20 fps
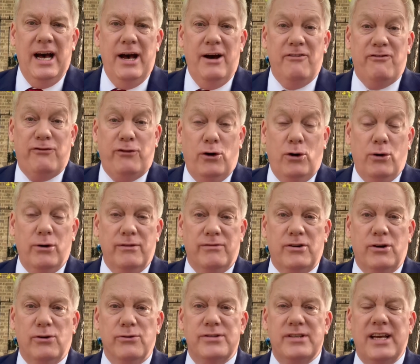for, of
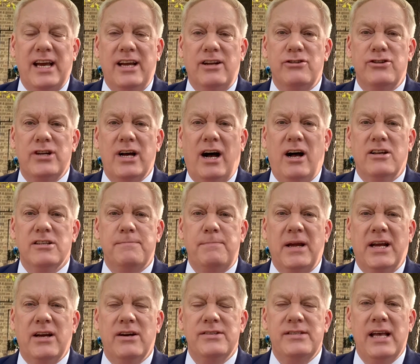course, King Charles,
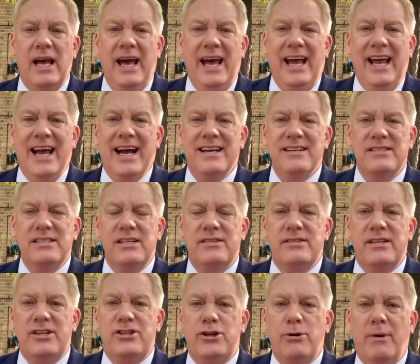because he has this
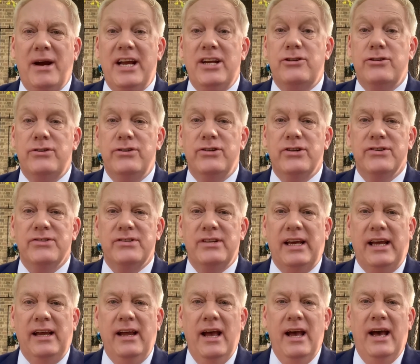situation, doesn't
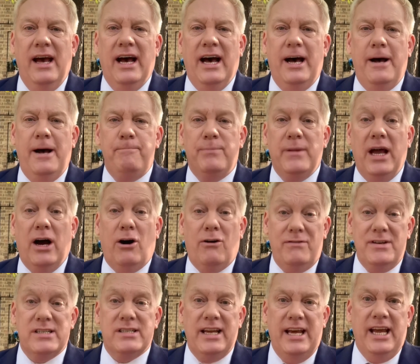he?
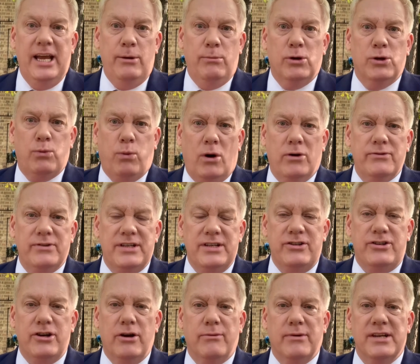Obviously, he would want
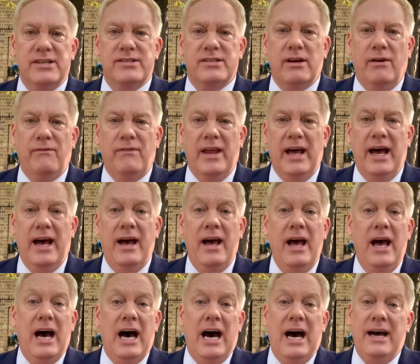his youngest son there,
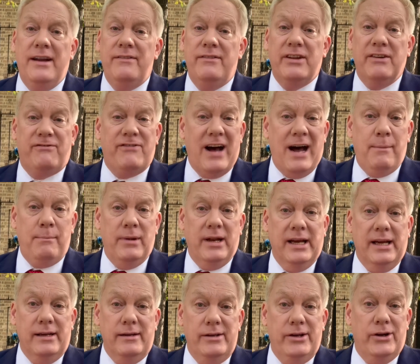and the
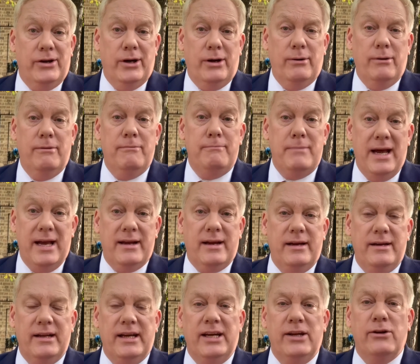family, you know,
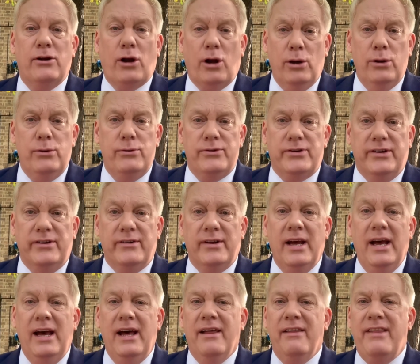Meghan included,
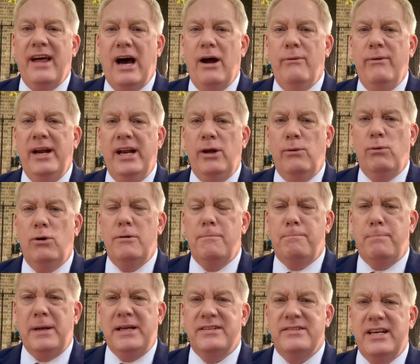that really
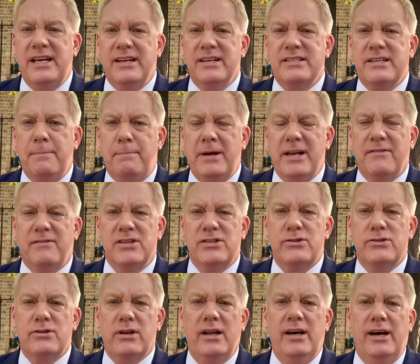would be seen as a bit of a
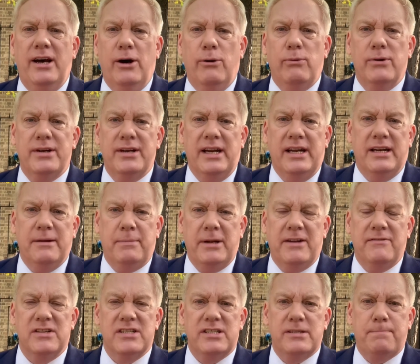slur, wouldn't it? A
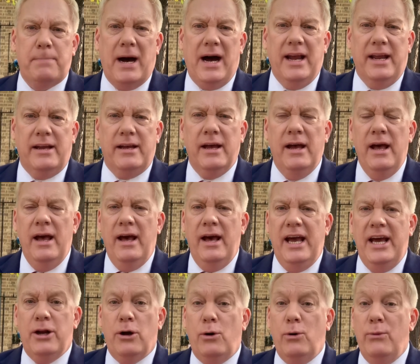bit of a spike.
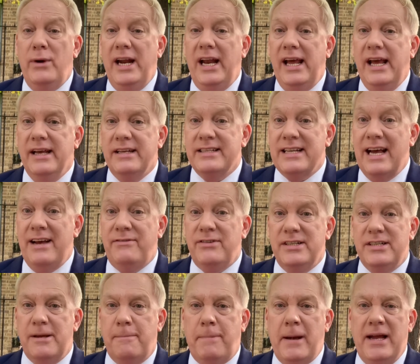It all really is
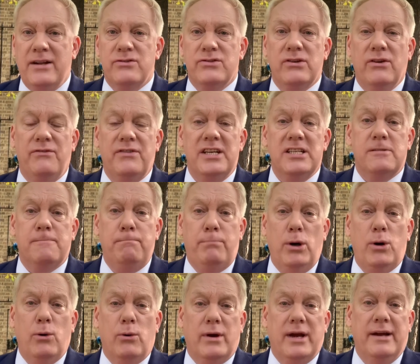ever depends on this
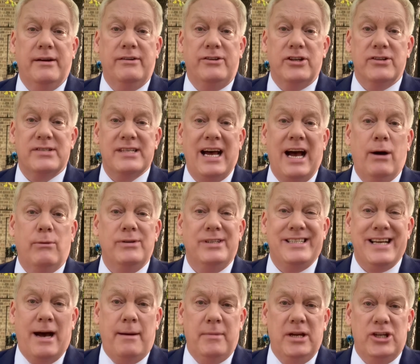book and just how
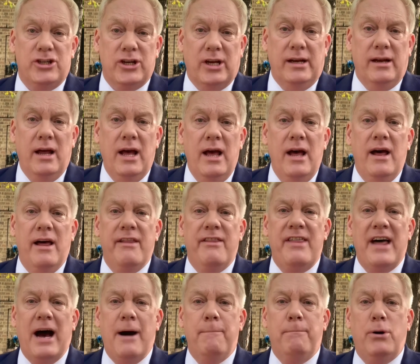damaging
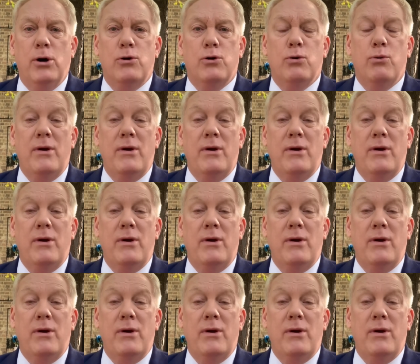that book